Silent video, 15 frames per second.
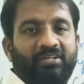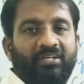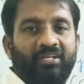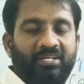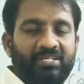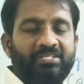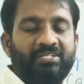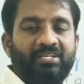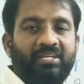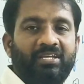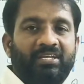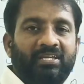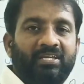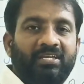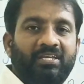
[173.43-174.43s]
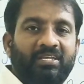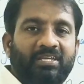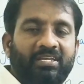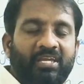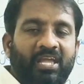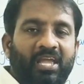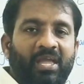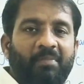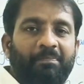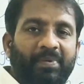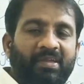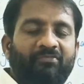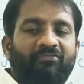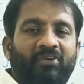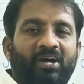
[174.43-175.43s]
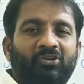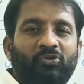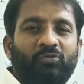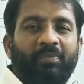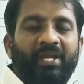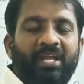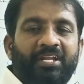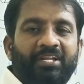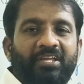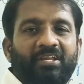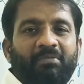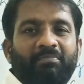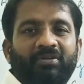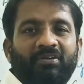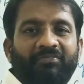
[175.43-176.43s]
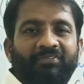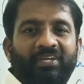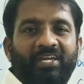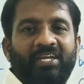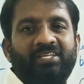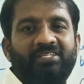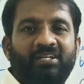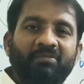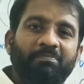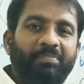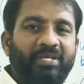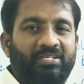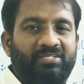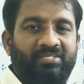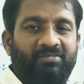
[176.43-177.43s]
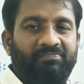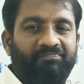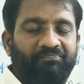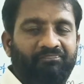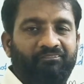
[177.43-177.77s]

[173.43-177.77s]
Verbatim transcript: is AB followed by any number of A's and B's.